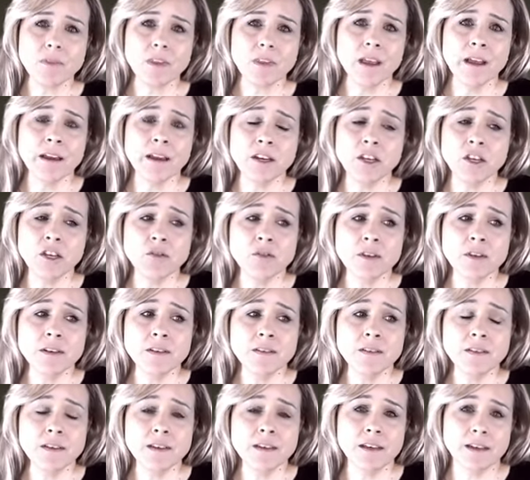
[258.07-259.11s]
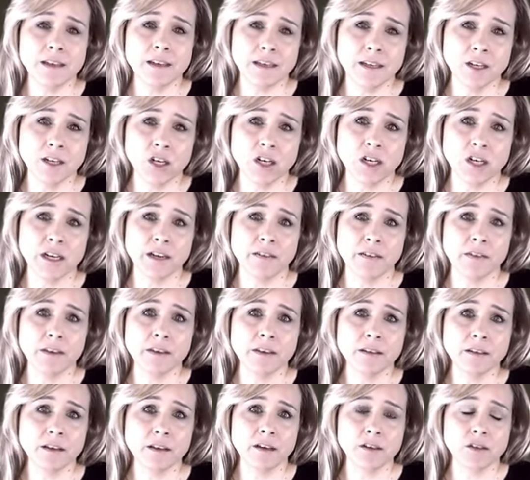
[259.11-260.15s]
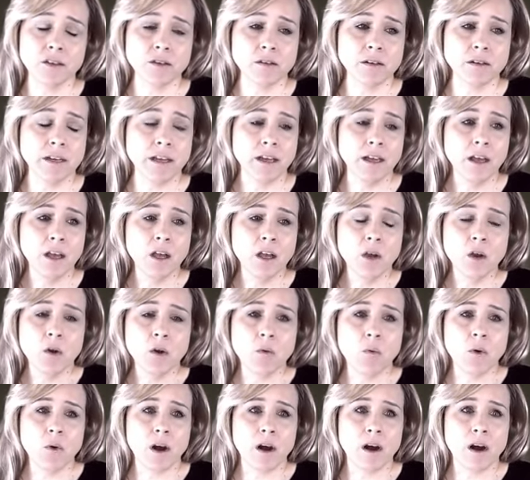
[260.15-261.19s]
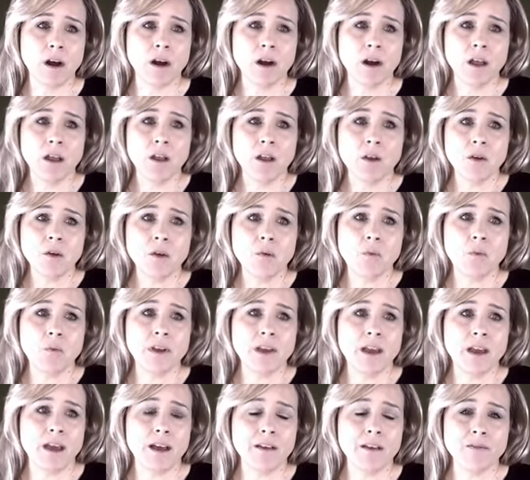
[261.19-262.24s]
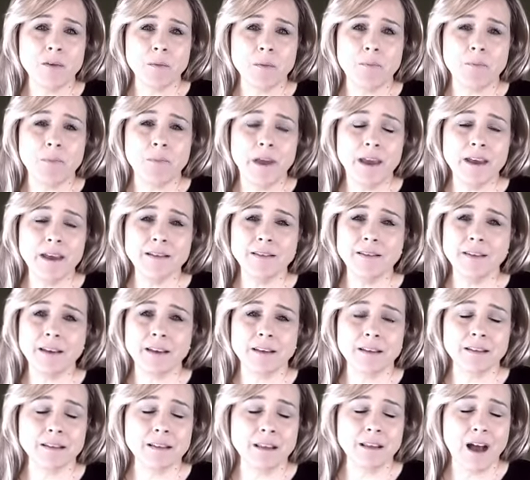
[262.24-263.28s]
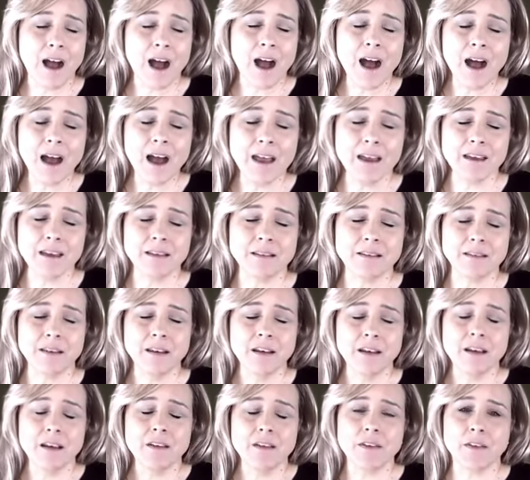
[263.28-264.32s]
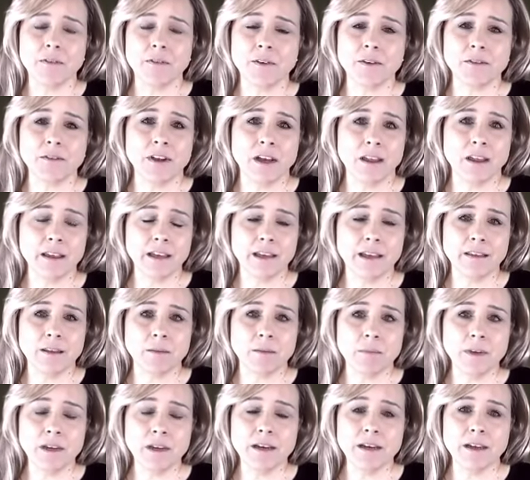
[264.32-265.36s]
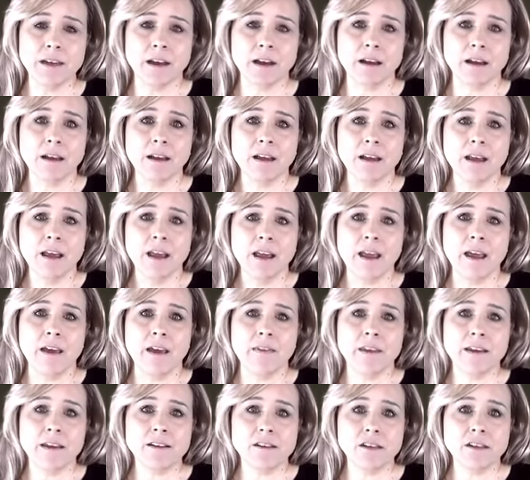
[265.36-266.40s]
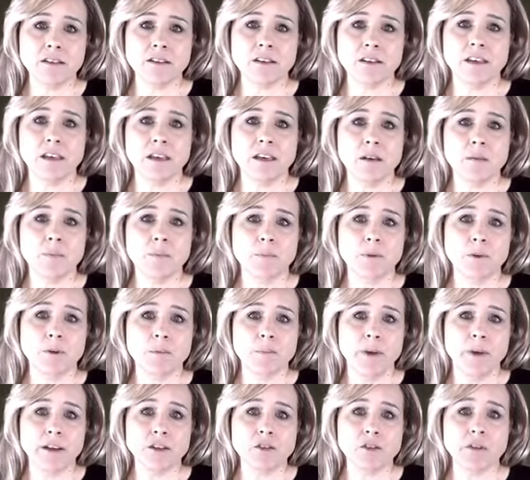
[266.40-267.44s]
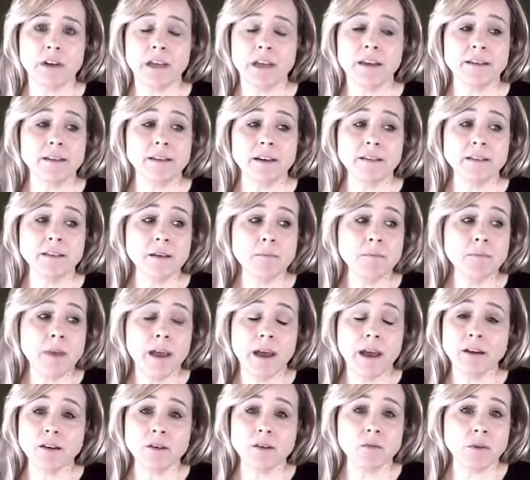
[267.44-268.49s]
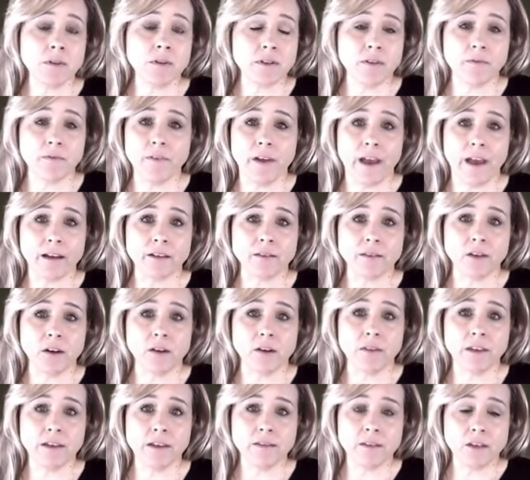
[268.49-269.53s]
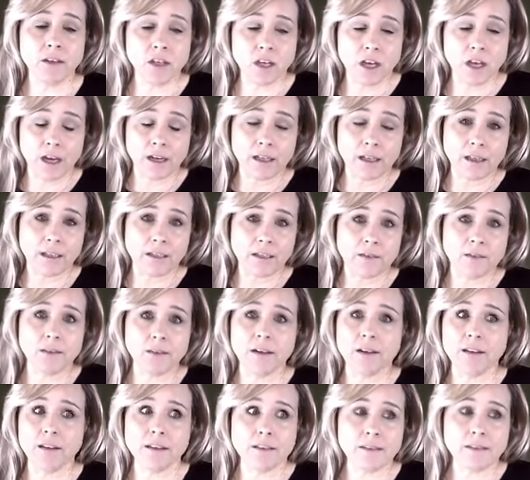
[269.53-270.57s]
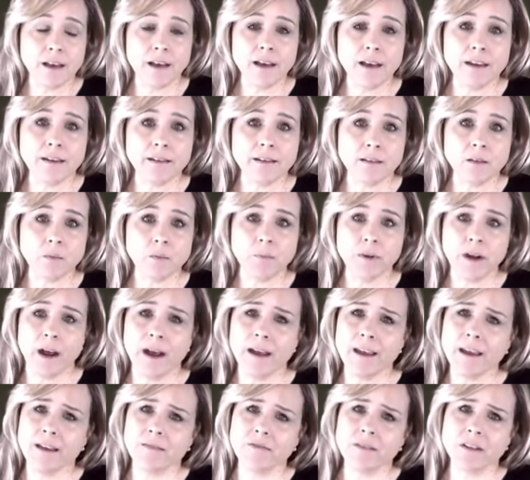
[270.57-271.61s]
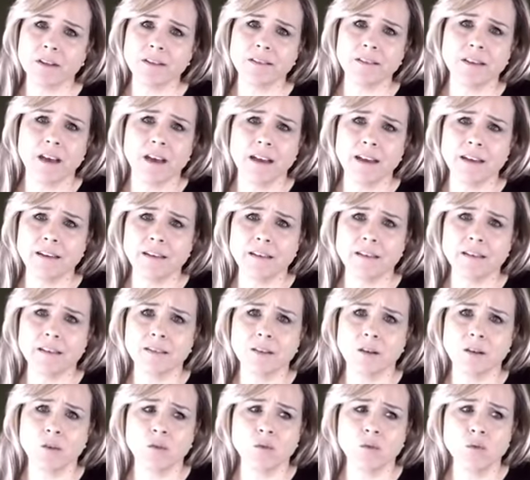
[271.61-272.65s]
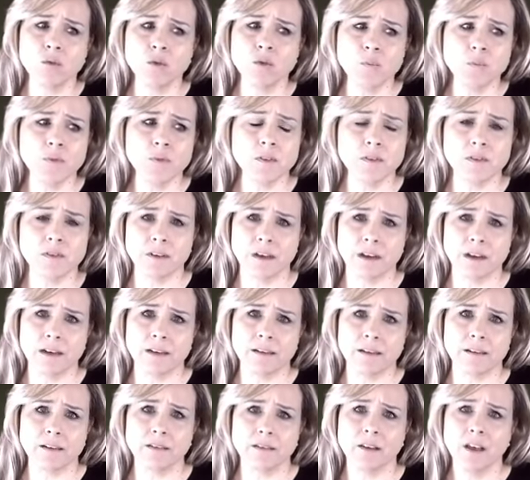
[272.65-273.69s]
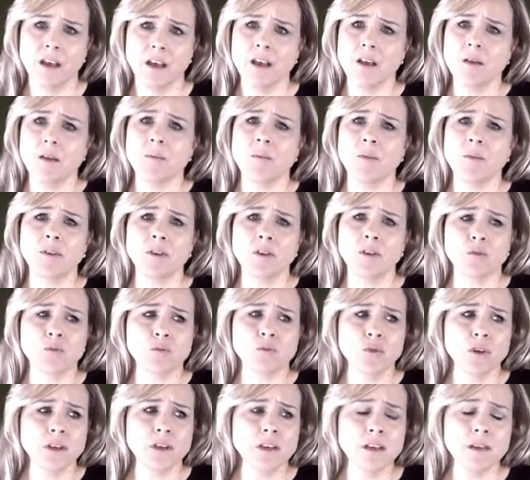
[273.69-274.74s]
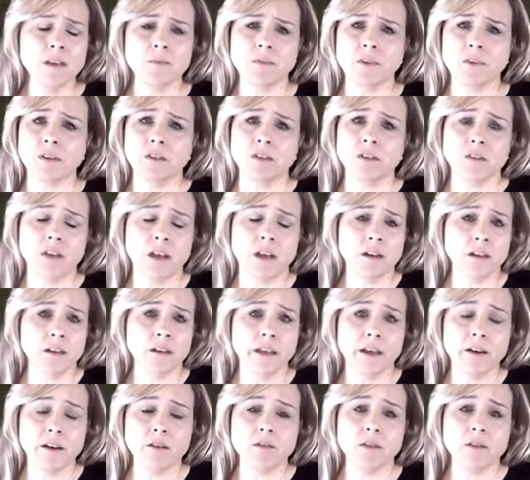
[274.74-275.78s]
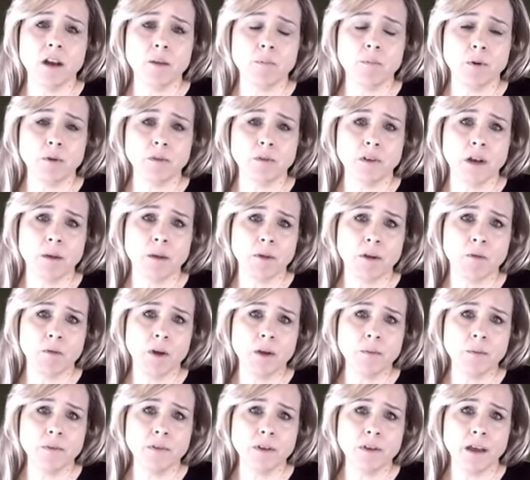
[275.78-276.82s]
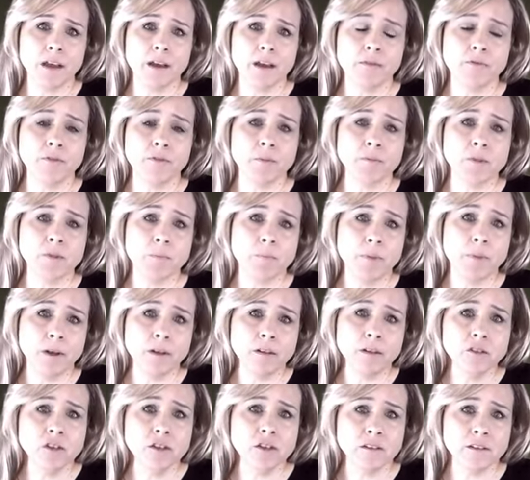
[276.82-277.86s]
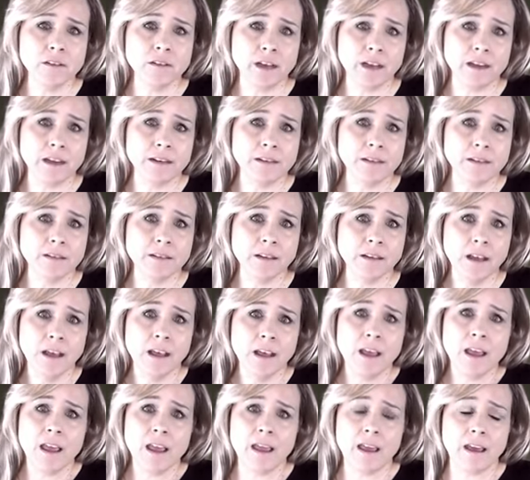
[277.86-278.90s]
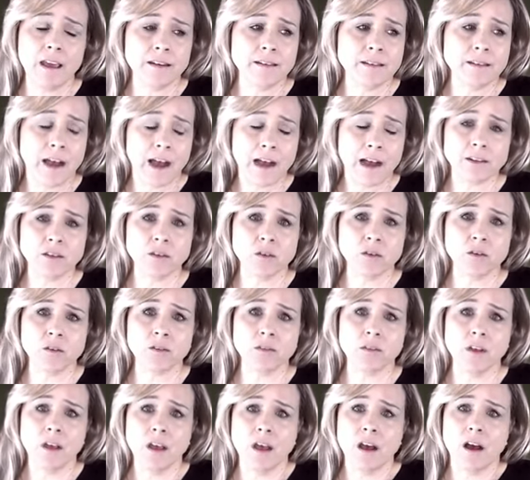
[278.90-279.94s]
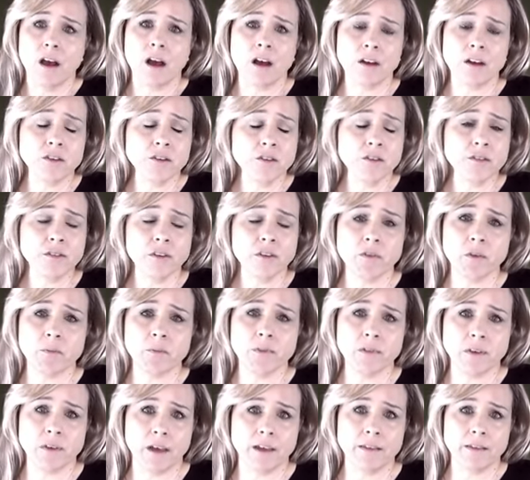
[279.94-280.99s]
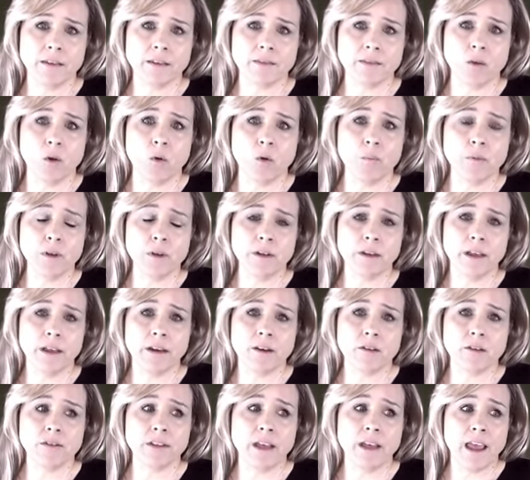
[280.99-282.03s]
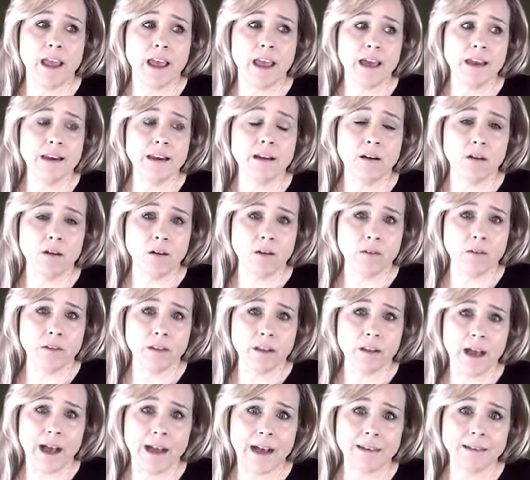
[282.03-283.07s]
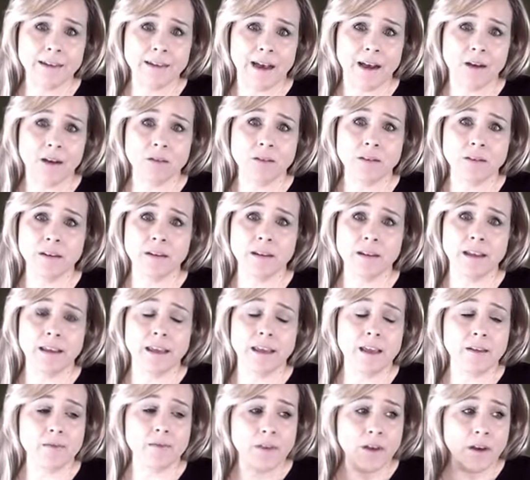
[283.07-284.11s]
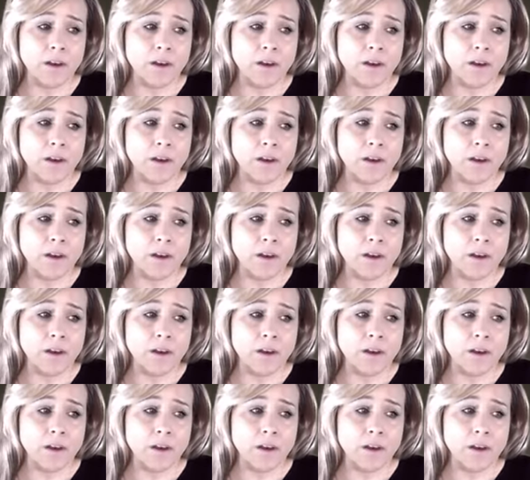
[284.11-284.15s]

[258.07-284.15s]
And you can see it here in this country where we have basic lies that they're telling in the media and they just keep perpetuating. It doesn't matter what the facts are. They say you got to listen to the scientists, but I have scientists, groups of scientists, you know, reams. I just had a letter that I posted on my website from the Belgian scientists and doctors. Hundreds of them signed this open letter to end all the lockdowns, and they gave